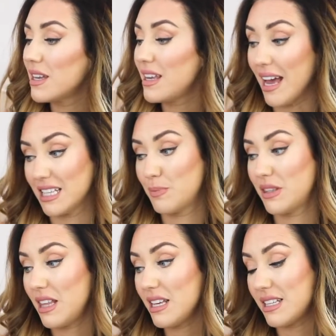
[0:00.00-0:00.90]
Yes,
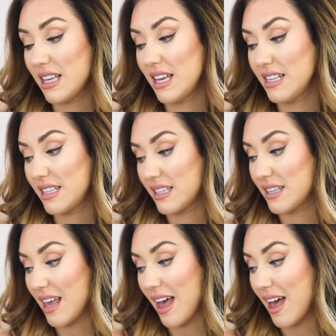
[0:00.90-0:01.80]
but this
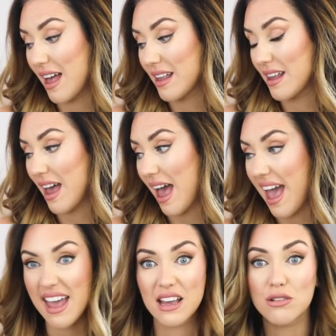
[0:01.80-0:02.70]
is an
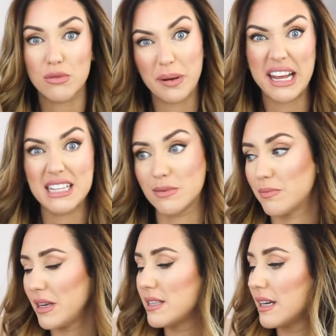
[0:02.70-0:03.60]
egg
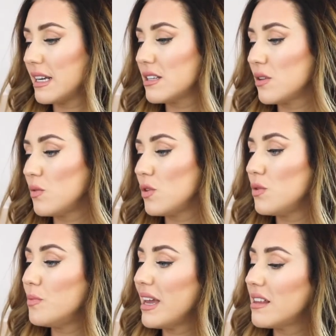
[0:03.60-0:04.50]
replacement basically. So
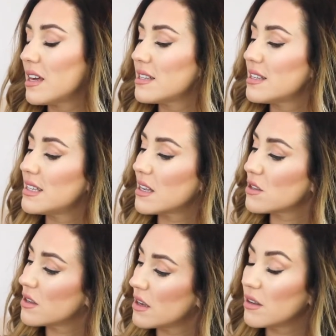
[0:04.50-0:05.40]
you make this instead
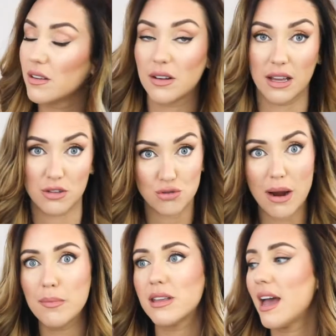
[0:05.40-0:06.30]
of like
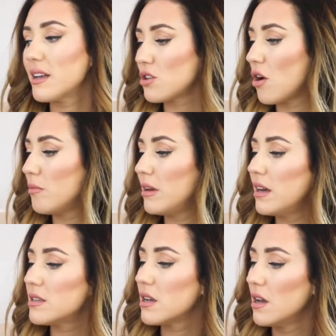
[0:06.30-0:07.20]
scrambled eggs,
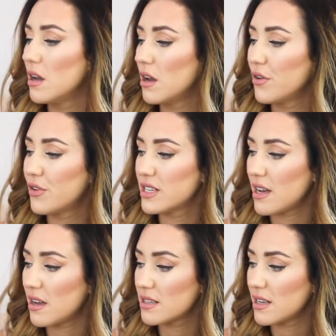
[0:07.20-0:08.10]
omelette,
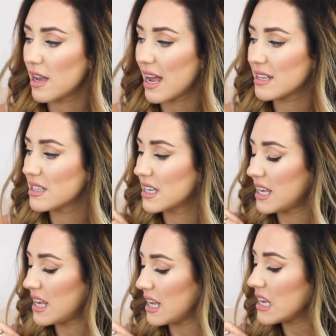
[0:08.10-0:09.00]
frittata and
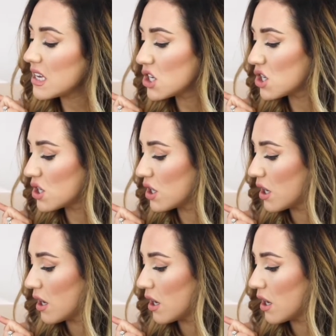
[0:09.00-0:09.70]
quiche.